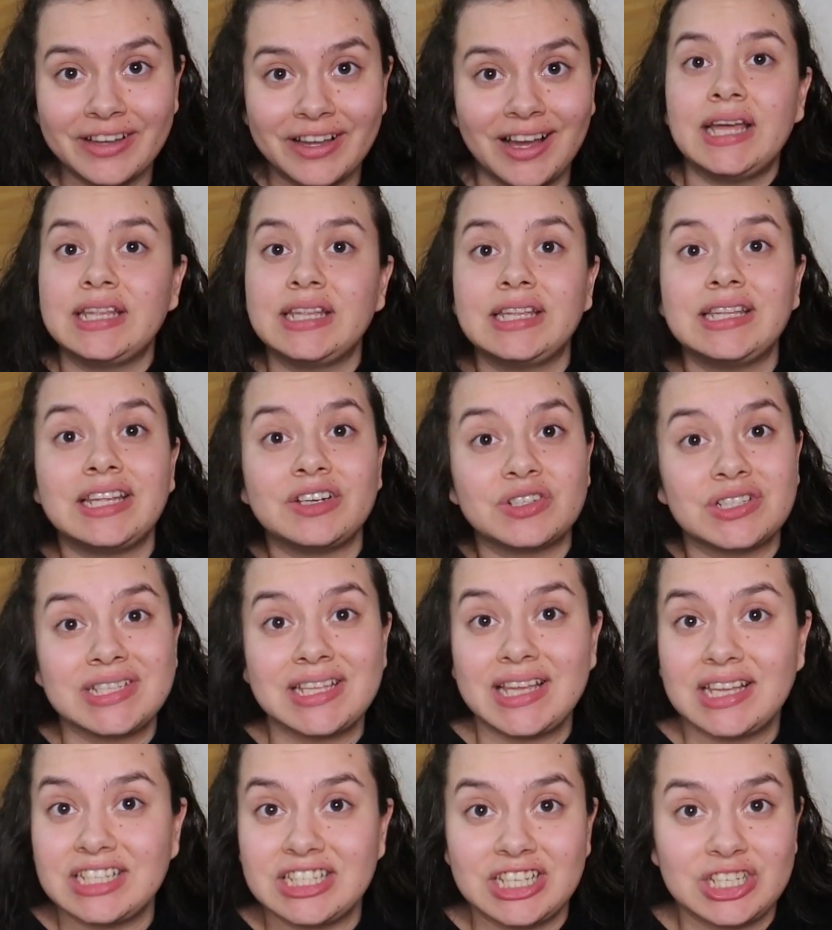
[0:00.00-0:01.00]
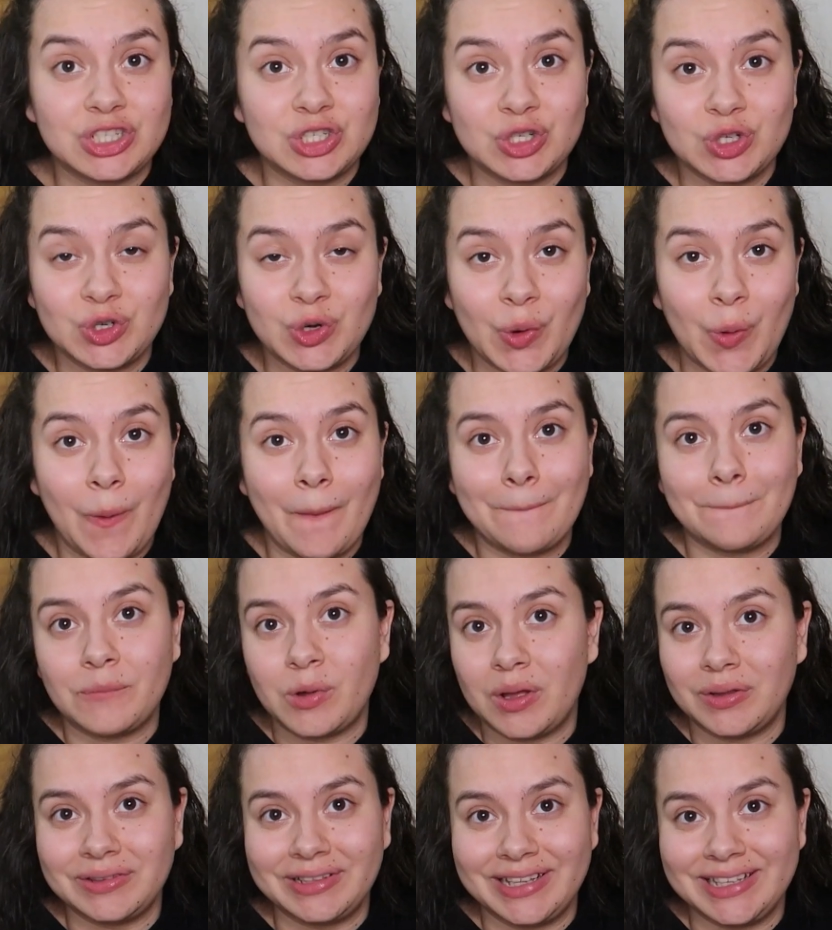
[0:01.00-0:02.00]
And then there's the additional
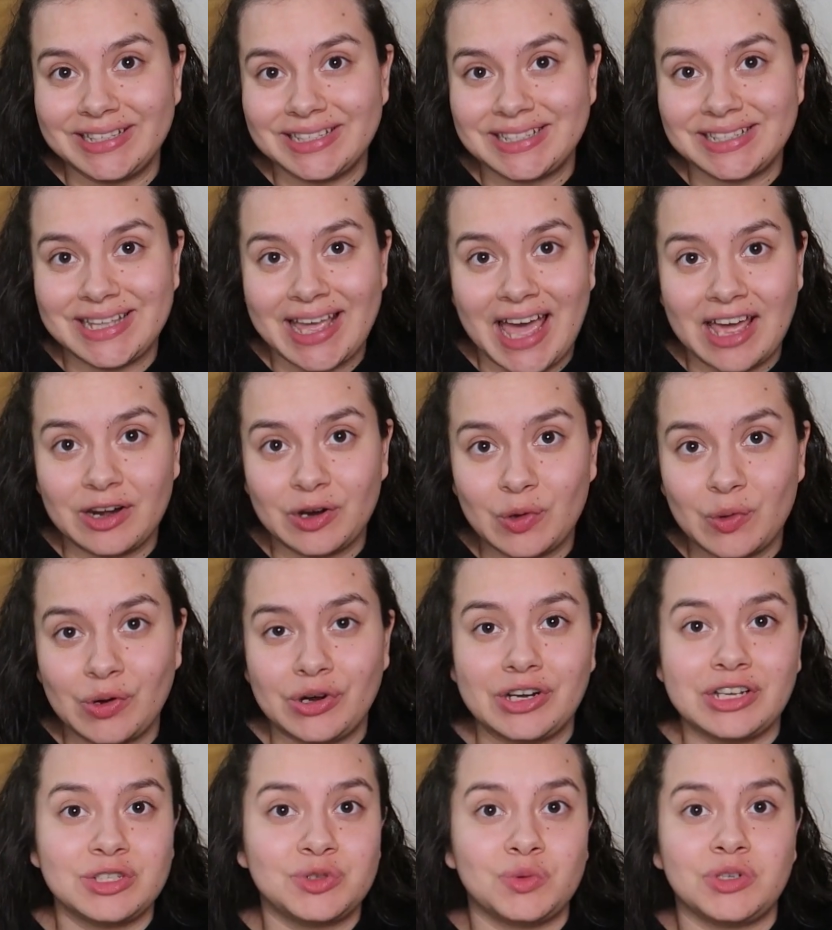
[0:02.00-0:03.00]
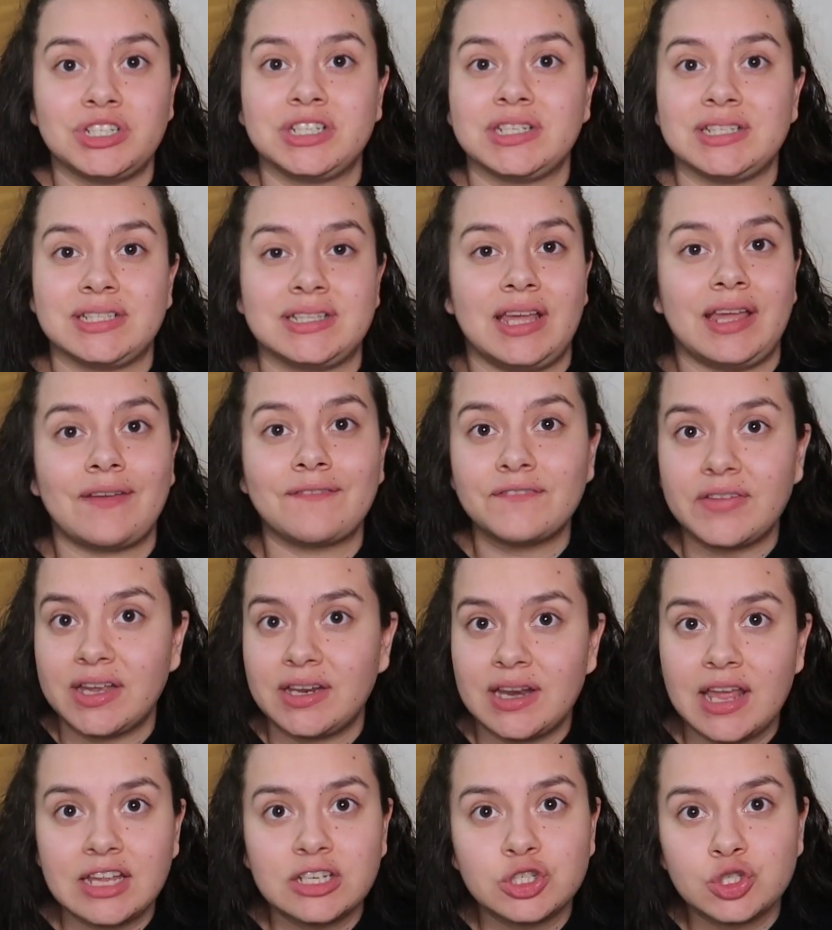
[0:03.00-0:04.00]
wellness categories, which is like
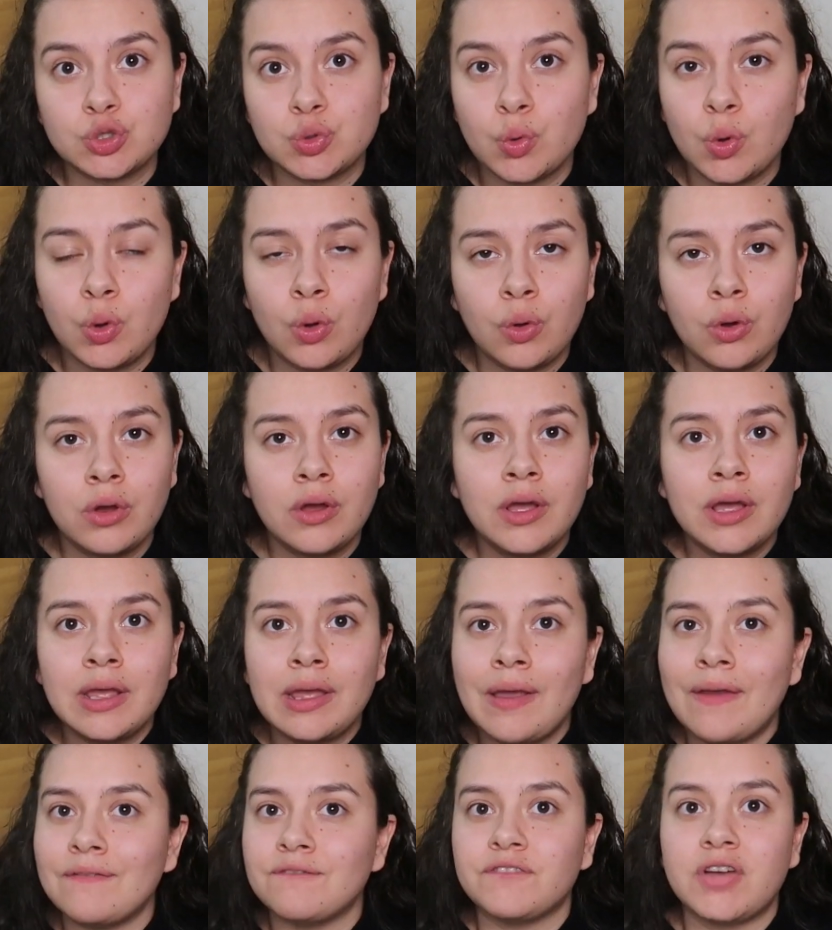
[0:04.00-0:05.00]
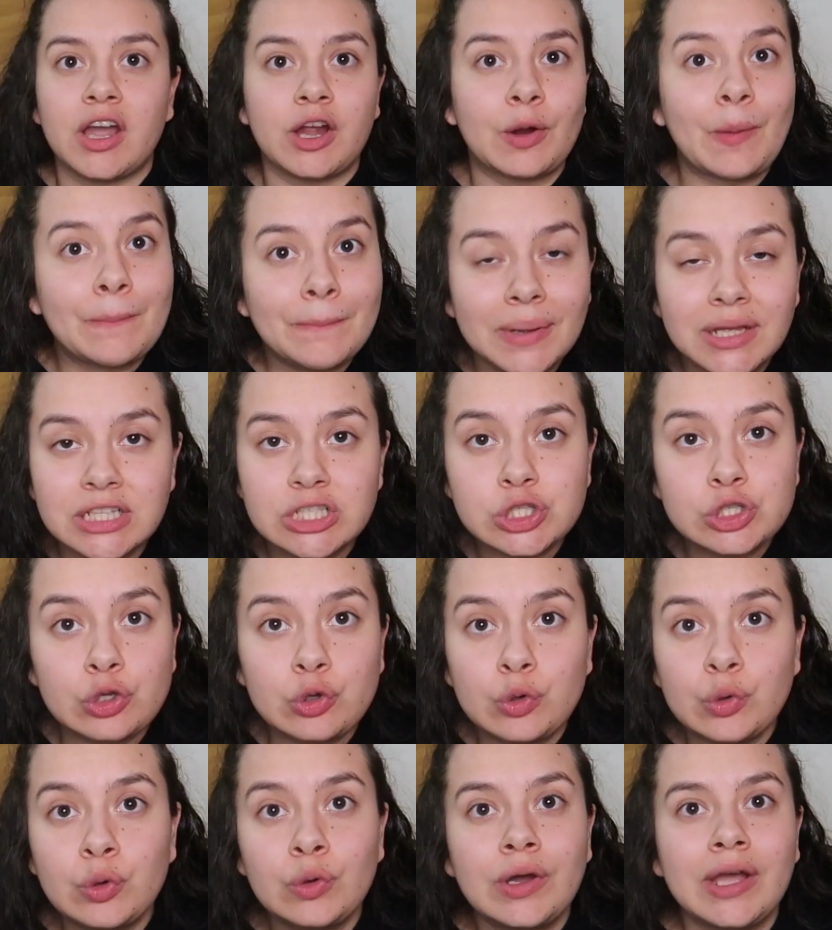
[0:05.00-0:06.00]
financial,
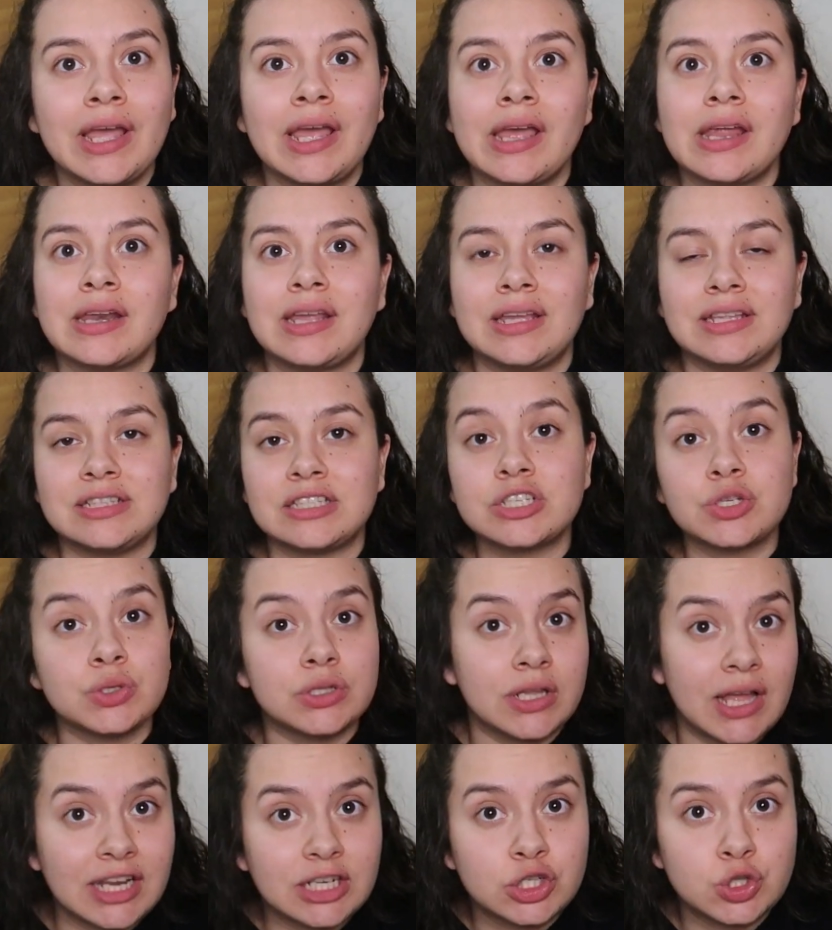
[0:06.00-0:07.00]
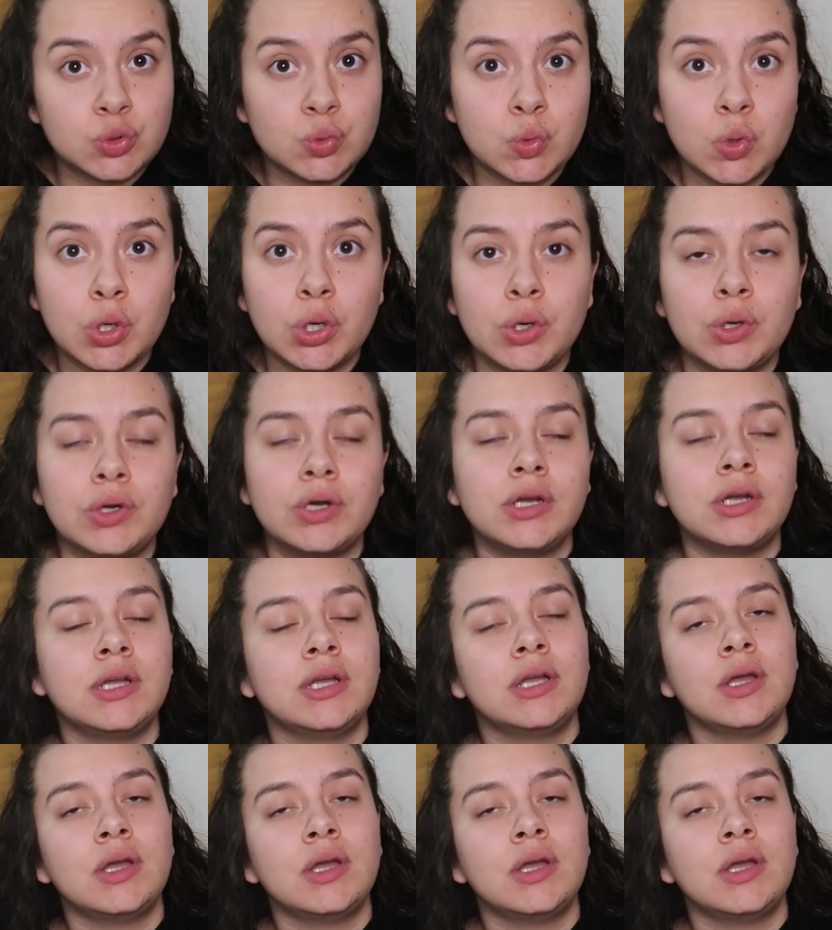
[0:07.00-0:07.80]
environmental, and intellectual.